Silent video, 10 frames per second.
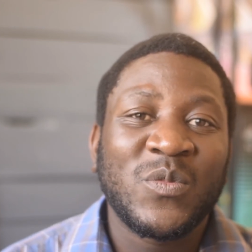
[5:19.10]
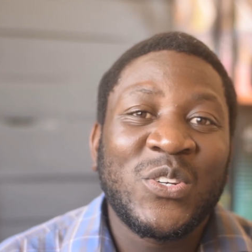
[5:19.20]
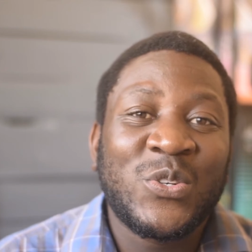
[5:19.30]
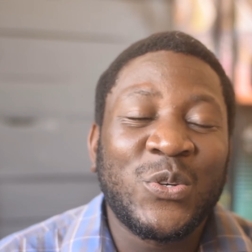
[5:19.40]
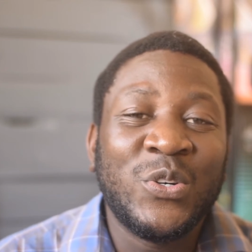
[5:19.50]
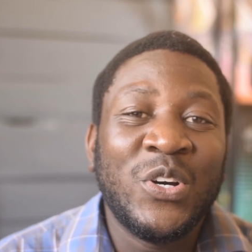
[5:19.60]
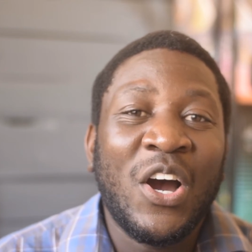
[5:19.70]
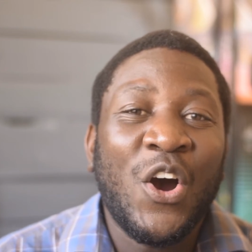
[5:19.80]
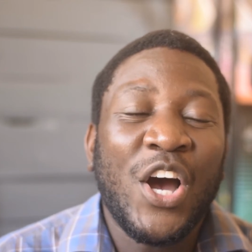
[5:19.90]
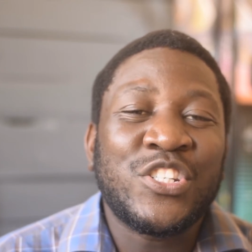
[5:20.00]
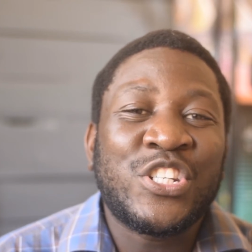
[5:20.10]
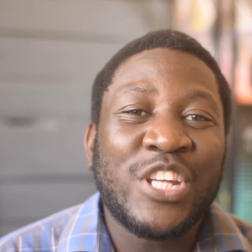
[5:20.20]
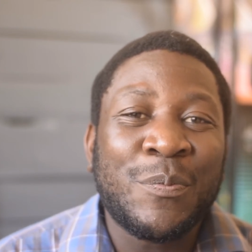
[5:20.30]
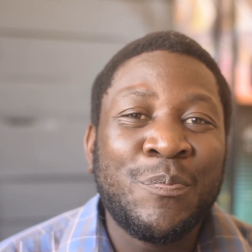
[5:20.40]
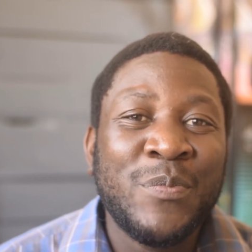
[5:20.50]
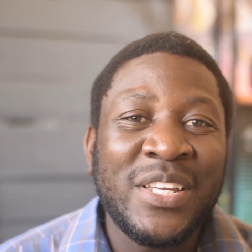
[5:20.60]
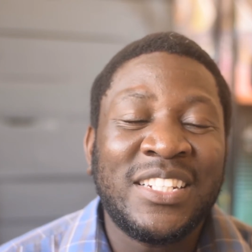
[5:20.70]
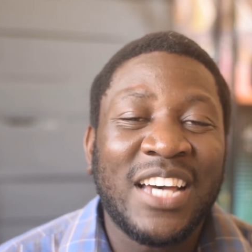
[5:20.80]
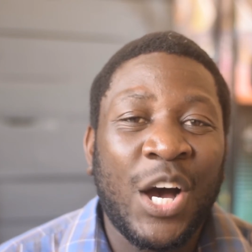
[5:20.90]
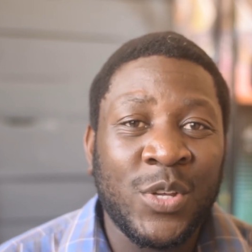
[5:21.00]
to
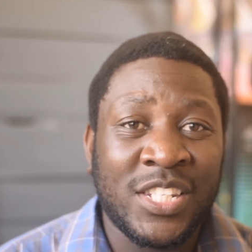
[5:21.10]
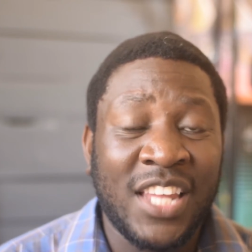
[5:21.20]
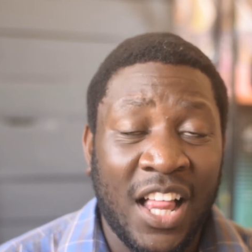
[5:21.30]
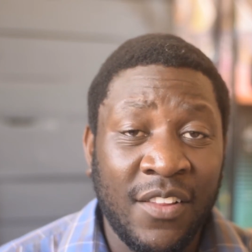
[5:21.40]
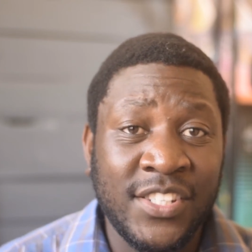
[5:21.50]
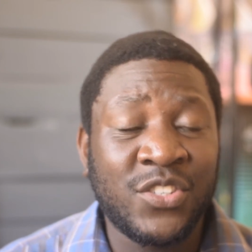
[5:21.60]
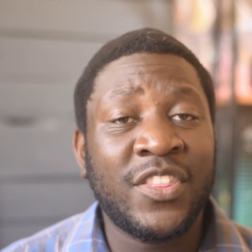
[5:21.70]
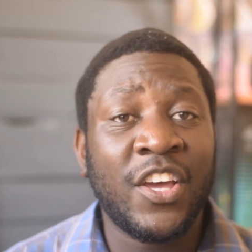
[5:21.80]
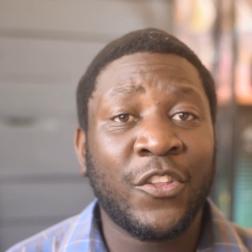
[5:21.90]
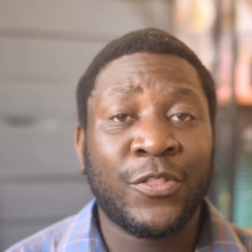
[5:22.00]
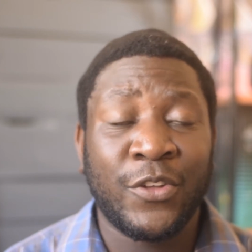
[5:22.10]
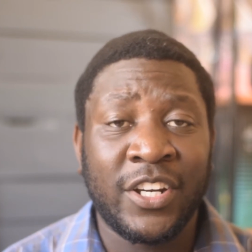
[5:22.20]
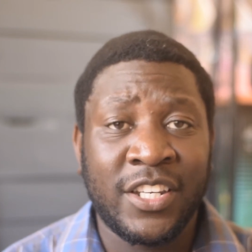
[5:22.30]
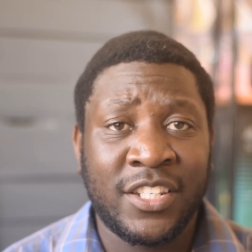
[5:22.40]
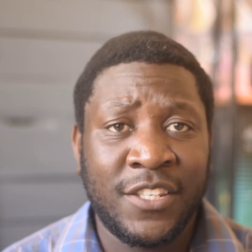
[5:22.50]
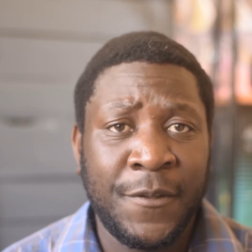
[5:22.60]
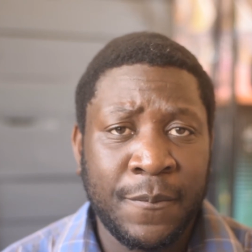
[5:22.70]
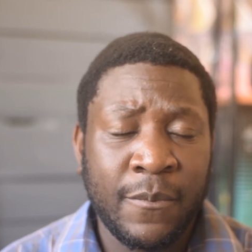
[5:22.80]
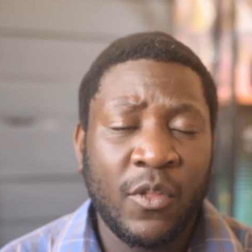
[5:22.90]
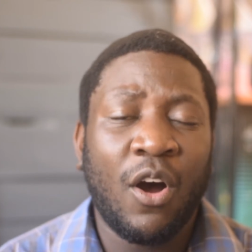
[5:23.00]
submit ourselves to the authority
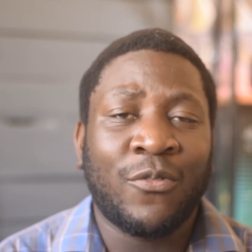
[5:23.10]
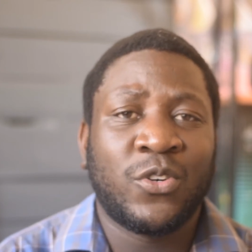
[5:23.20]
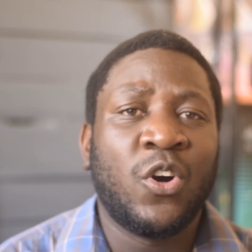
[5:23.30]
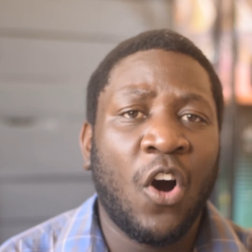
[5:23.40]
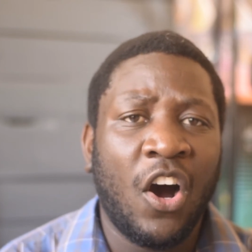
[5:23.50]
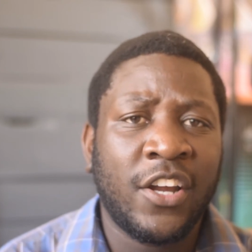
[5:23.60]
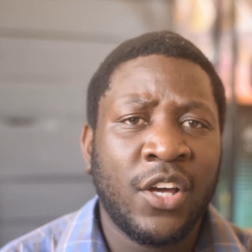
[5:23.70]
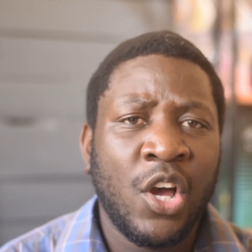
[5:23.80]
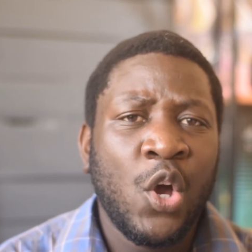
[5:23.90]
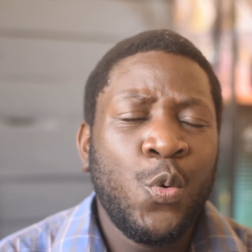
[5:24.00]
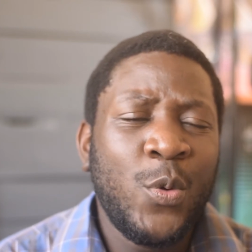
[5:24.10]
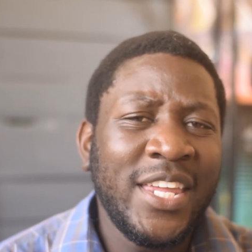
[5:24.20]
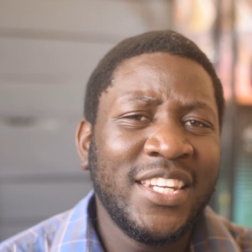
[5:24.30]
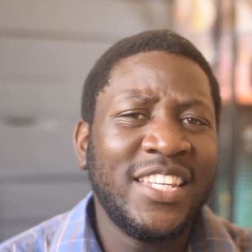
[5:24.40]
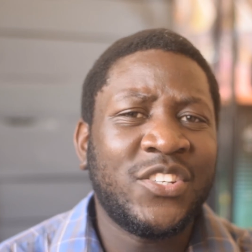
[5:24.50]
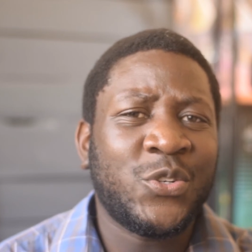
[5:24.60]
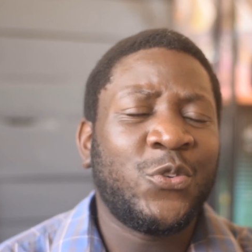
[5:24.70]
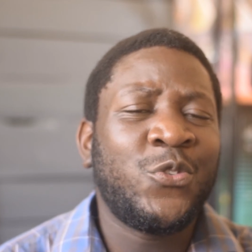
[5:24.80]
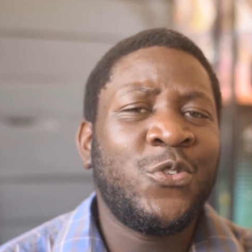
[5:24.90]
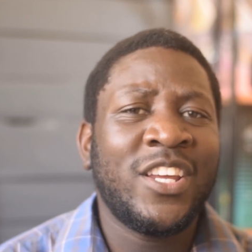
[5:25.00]
of God. We need to
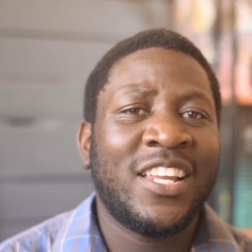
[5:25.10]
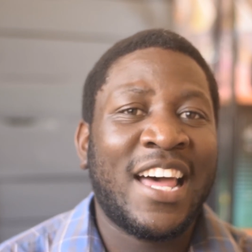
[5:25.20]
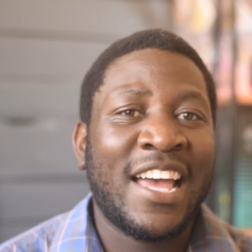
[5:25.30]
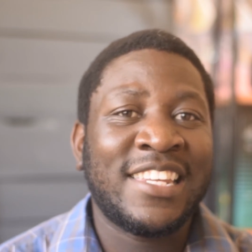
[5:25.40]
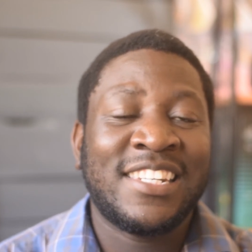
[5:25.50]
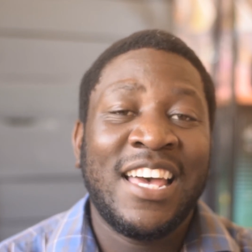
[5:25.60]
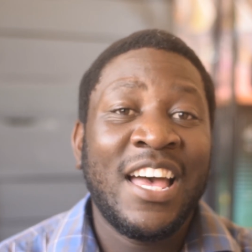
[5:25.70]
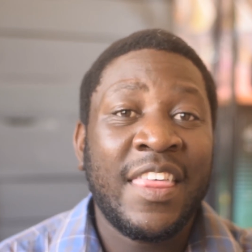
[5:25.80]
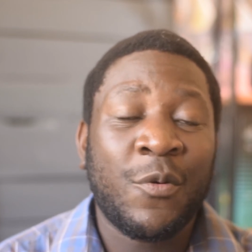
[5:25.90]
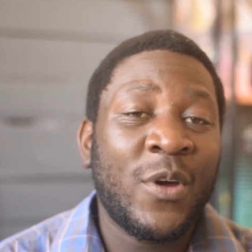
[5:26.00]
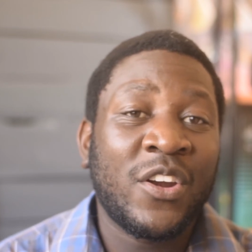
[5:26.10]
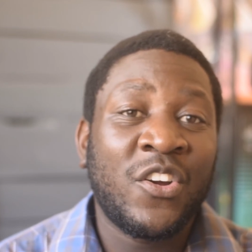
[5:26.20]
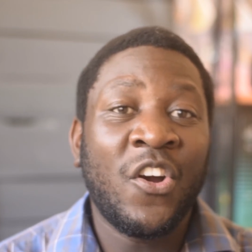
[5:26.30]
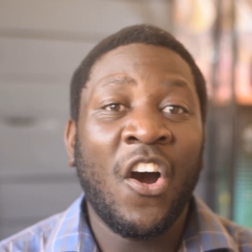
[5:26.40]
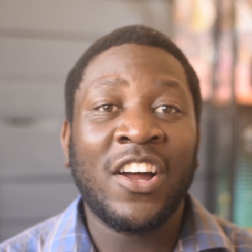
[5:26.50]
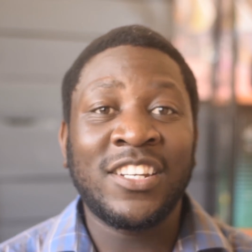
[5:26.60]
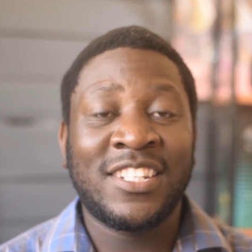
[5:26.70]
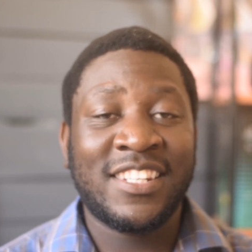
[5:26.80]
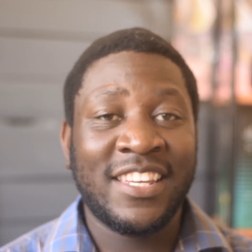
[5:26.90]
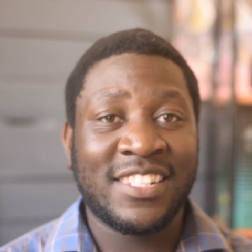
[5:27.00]
realize that when God
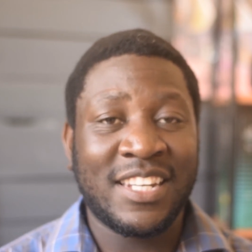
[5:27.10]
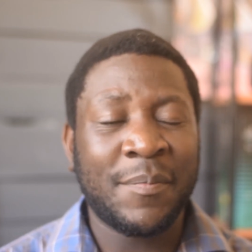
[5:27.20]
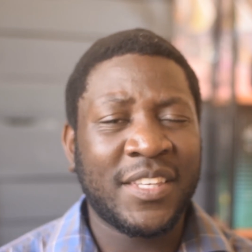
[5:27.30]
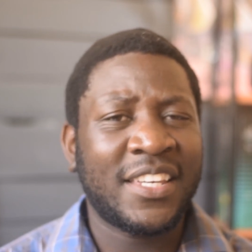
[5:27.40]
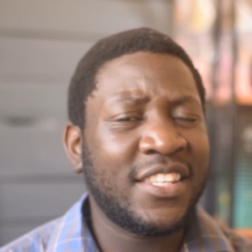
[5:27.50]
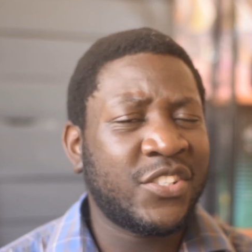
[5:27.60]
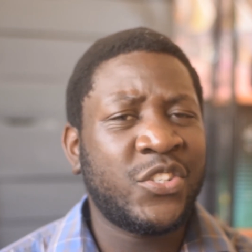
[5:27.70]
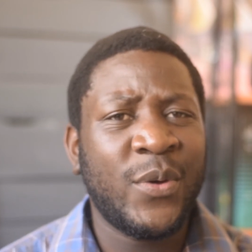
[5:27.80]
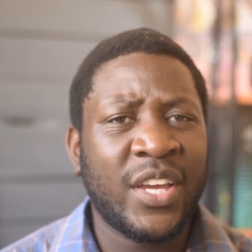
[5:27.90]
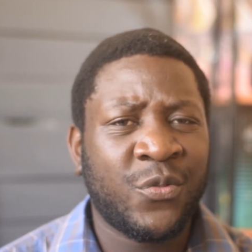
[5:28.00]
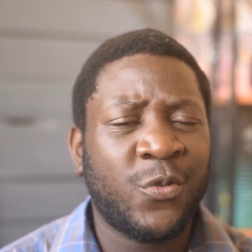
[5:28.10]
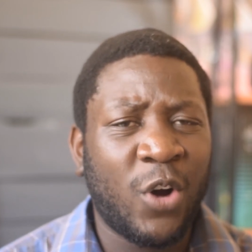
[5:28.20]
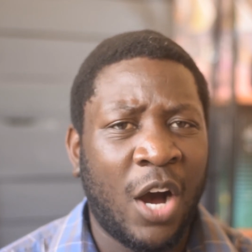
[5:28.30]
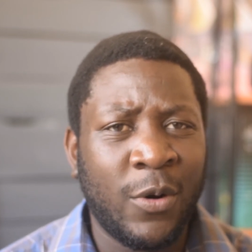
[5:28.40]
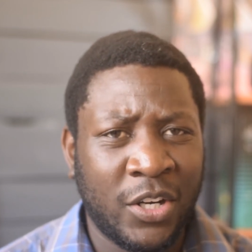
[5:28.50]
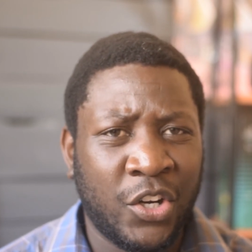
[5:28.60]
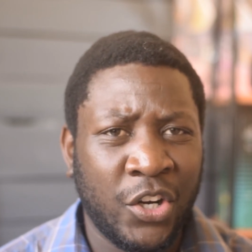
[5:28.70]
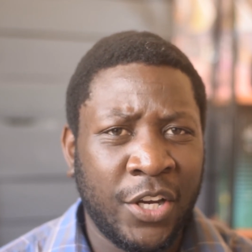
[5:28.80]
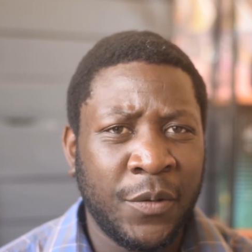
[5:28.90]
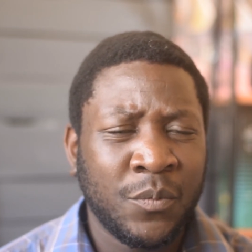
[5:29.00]
says something, He's doing it for our
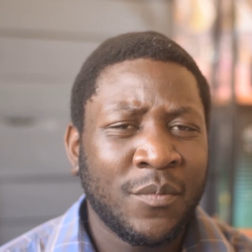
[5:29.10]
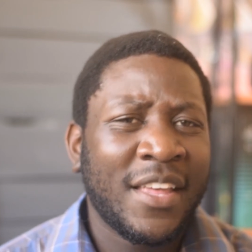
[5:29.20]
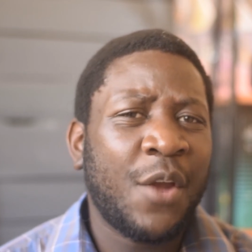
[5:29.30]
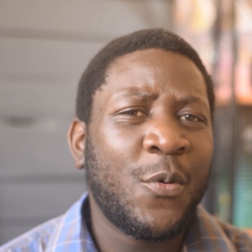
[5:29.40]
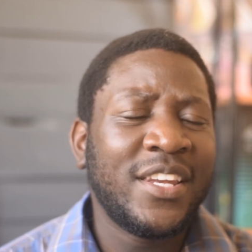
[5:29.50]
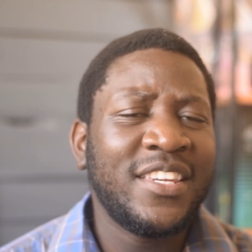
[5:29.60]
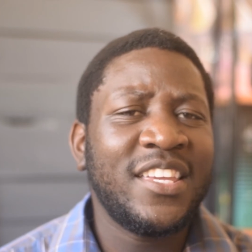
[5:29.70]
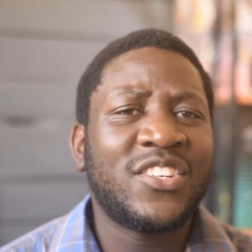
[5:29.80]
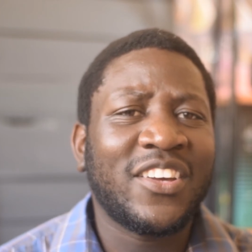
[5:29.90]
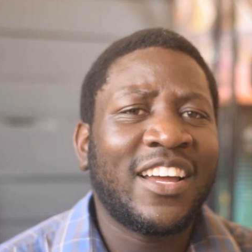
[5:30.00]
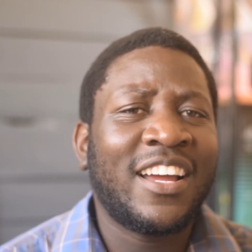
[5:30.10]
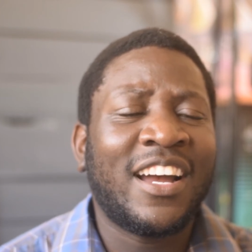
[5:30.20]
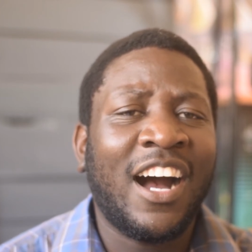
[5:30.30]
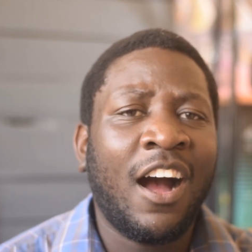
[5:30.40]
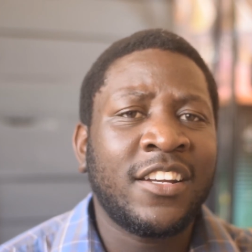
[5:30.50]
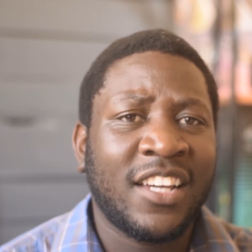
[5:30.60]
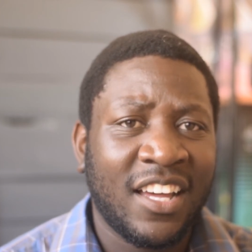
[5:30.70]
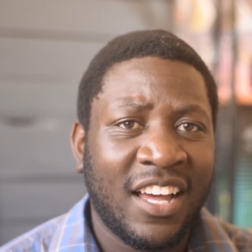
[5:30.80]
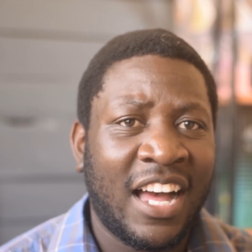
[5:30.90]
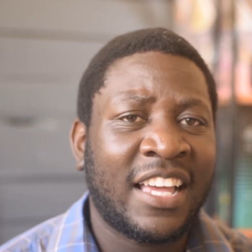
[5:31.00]
good. And we need to guard
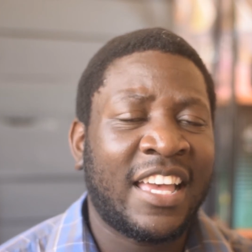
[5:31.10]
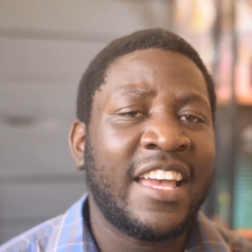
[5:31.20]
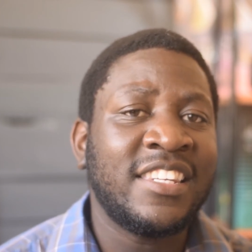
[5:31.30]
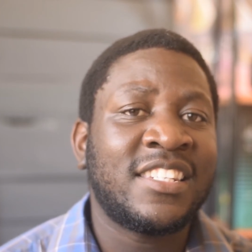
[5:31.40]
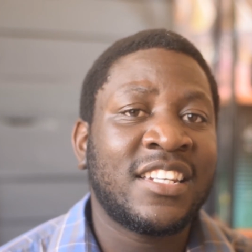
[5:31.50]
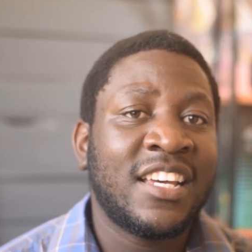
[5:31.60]
against